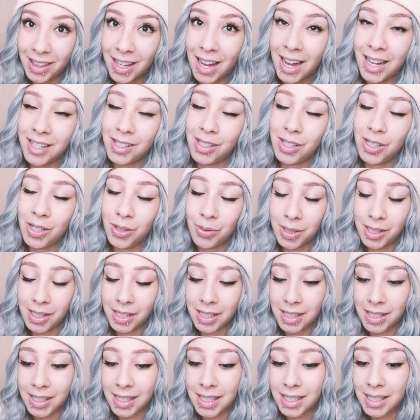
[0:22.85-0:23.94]
that has to do with
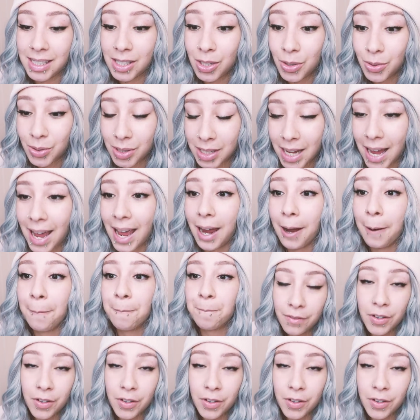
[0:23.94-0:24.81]
C C today.